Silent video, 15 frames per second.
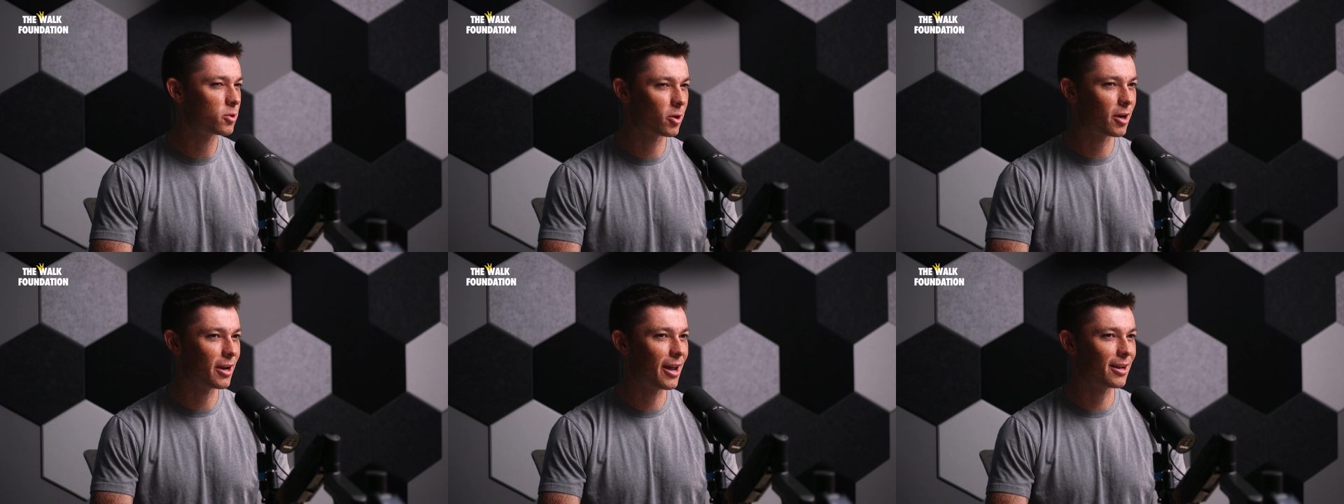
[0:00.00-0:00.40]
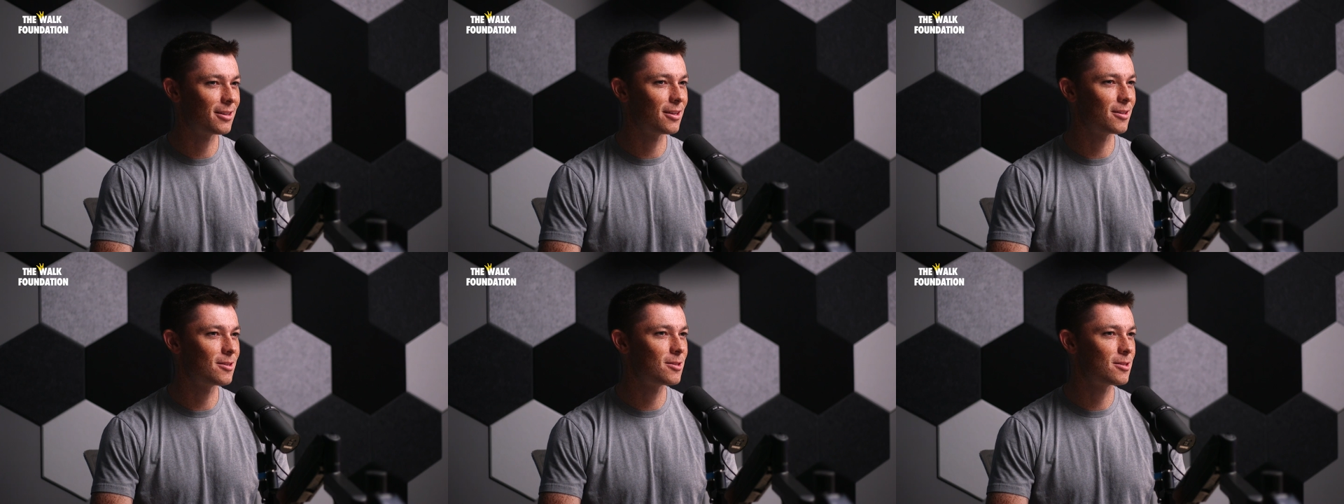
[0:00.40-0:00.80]

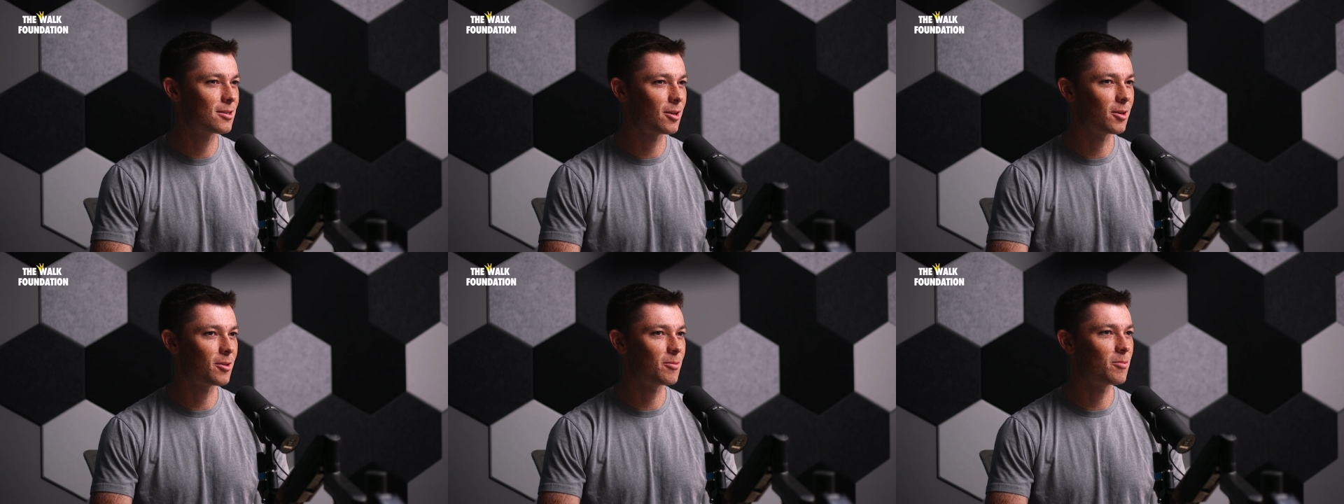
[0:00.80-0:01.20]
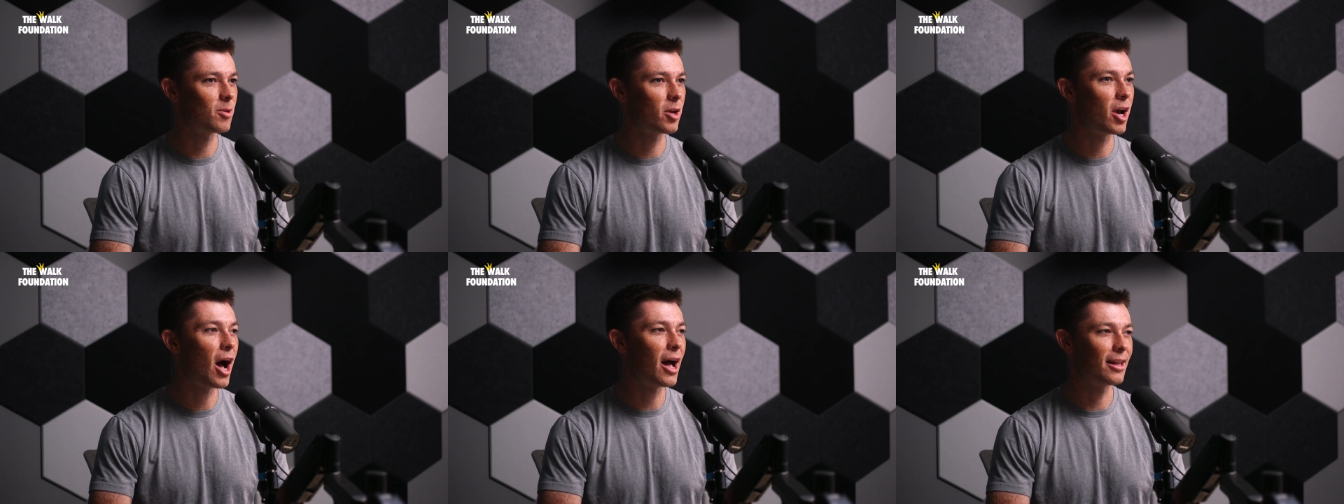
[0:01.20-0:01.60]
connected to
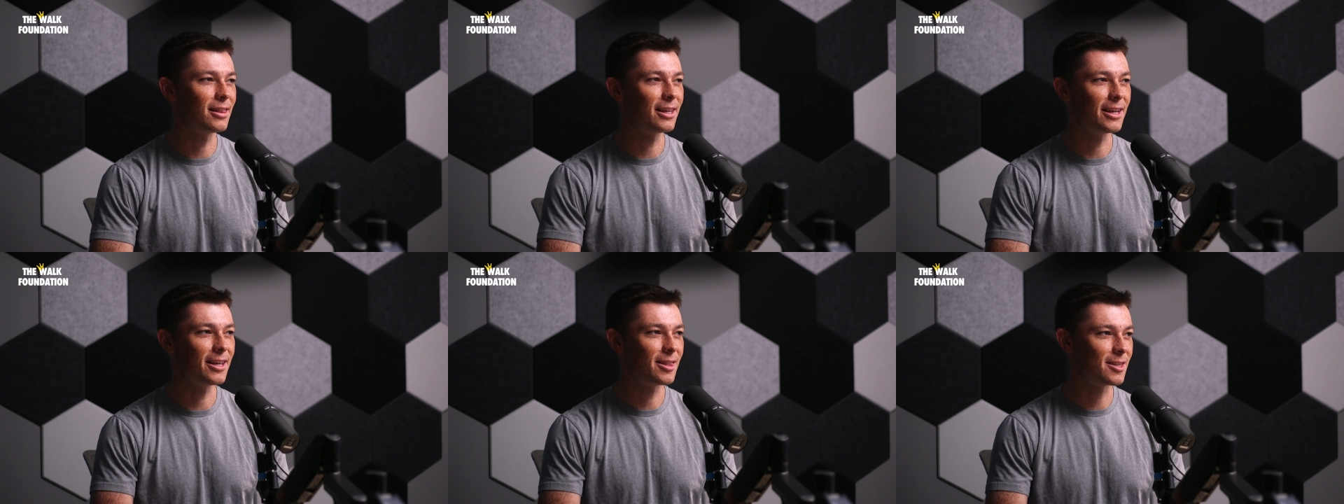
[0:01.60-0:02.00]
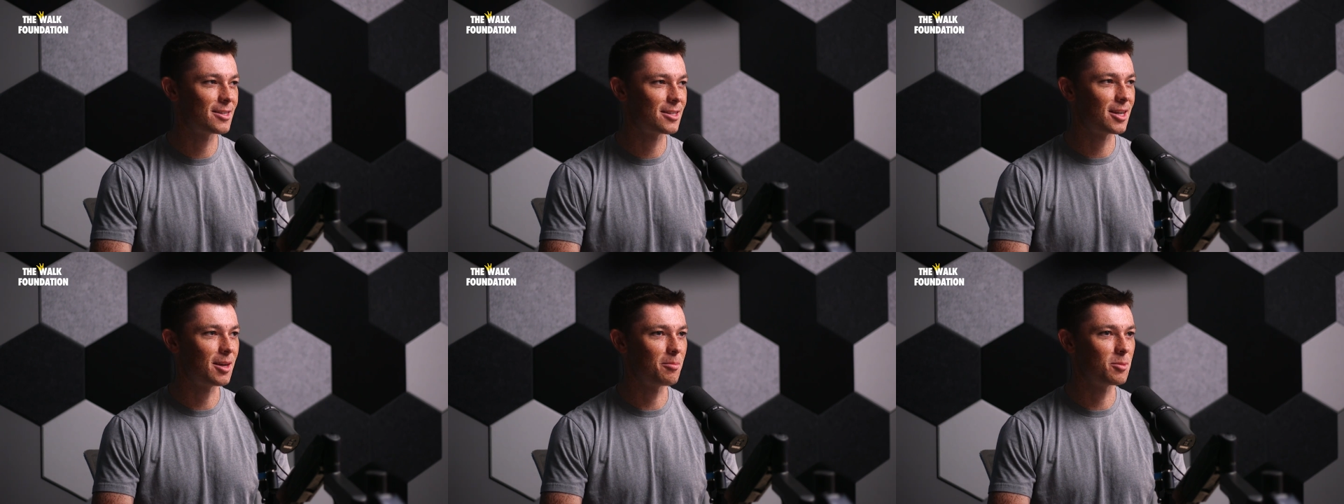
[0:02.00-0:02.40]
God leading this
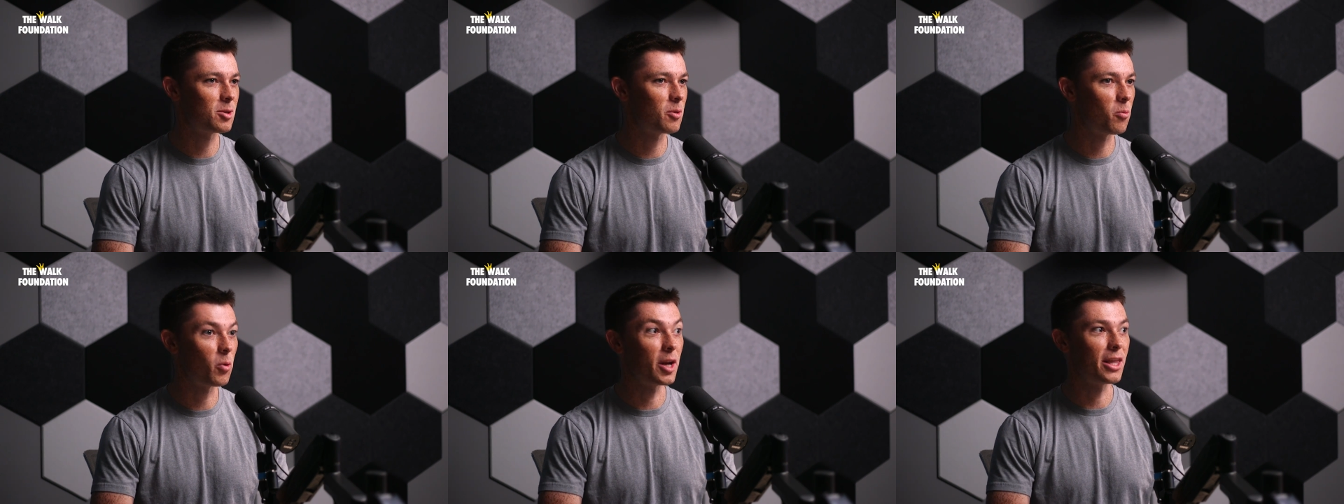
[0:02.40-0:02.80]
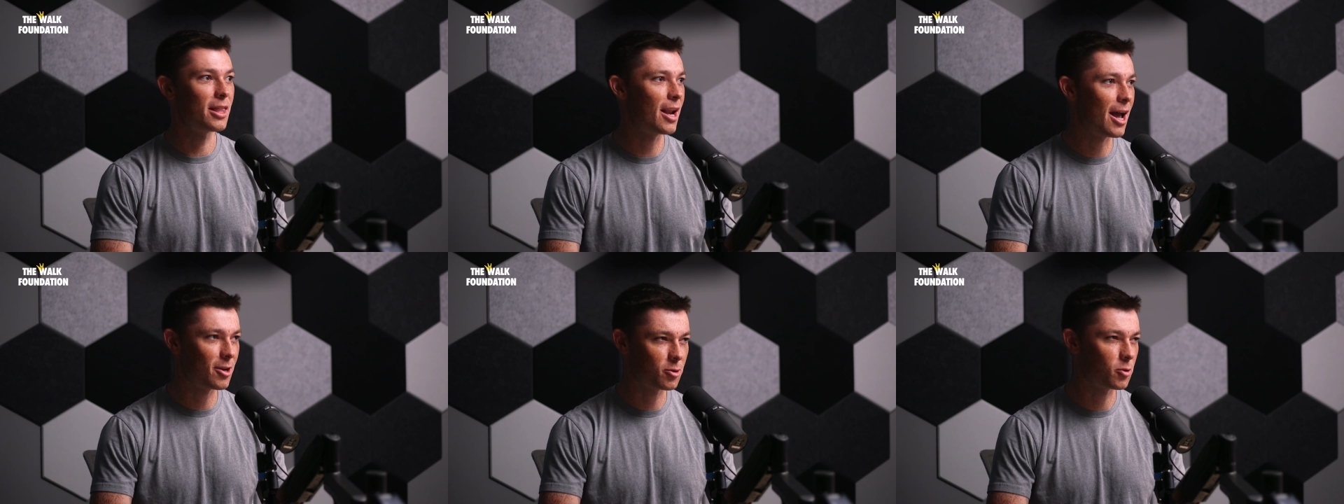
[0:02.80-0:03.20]
team to winning the
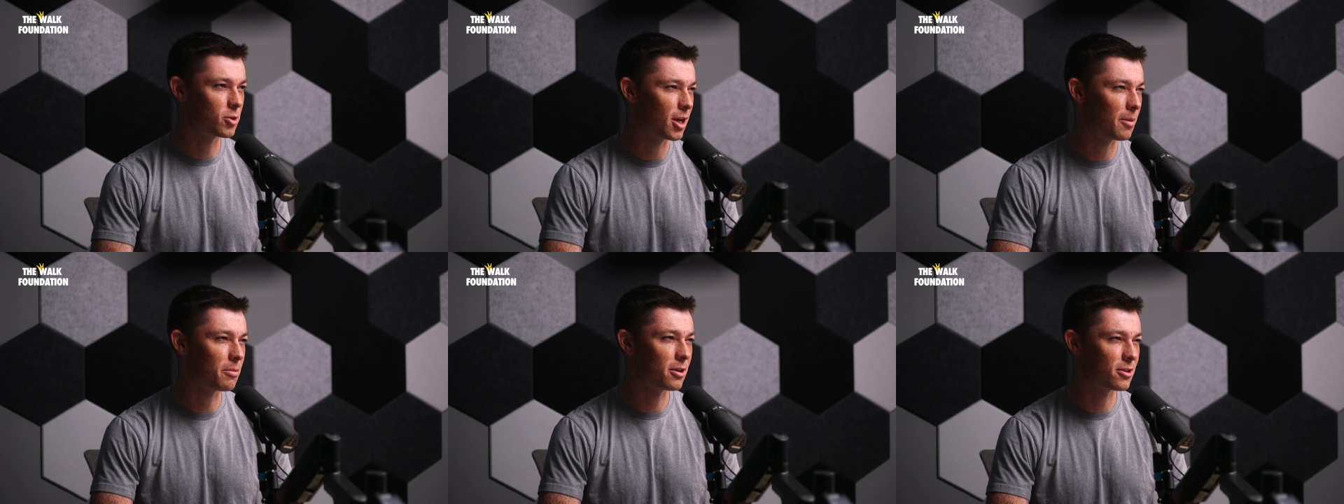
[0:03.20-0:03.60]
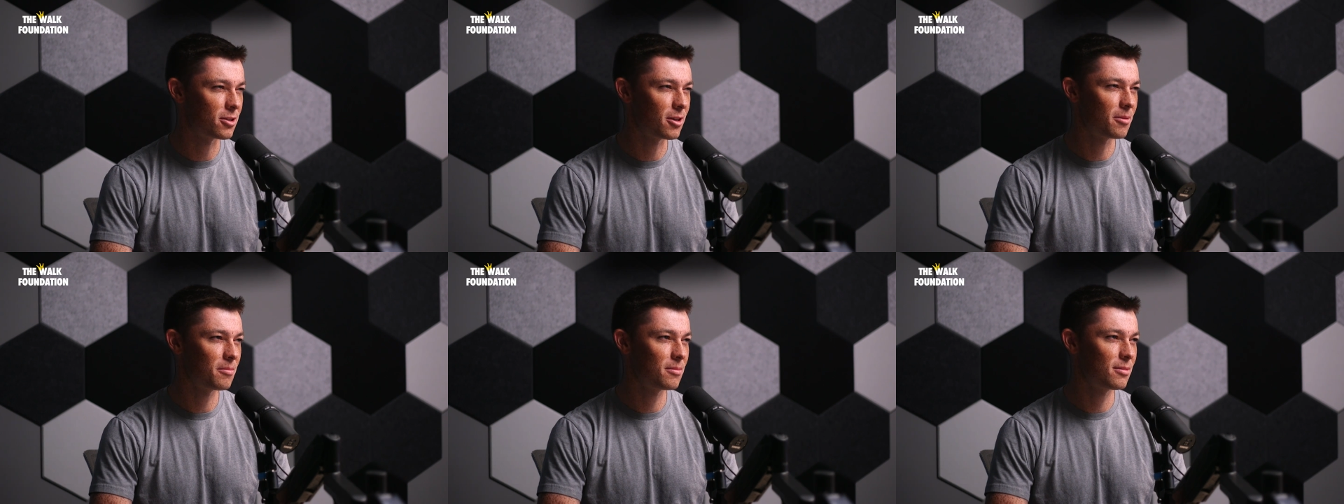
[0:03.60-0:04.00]
national
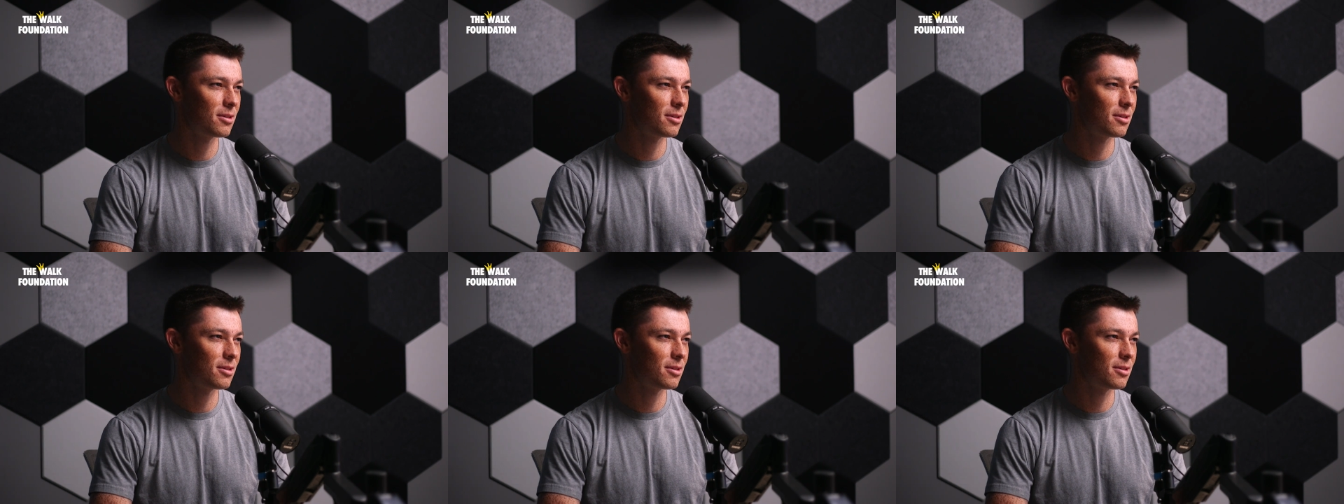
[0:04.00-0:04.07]
championship?